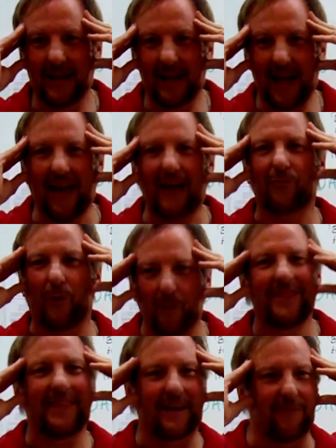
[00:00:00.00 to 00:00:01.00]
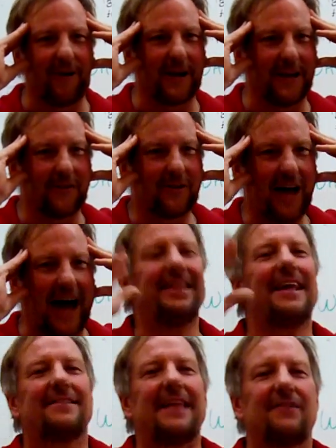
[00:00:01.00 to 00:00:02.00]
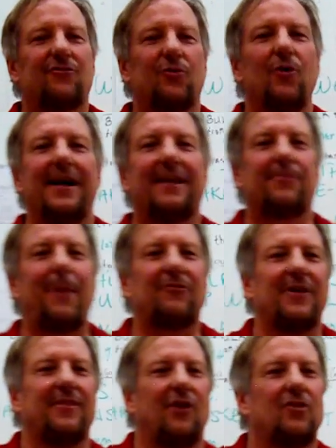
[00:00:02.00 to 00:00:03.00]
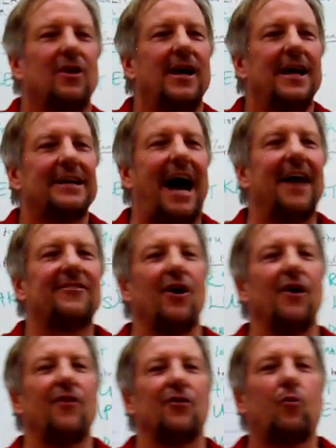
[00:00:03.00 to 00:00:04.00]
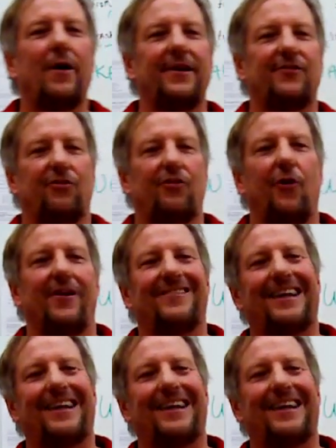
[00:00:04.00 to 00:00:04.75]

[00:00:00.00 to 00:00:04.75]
And that's what we think fun is. I think that's true, especially in the guys are in the 20s and 30s. The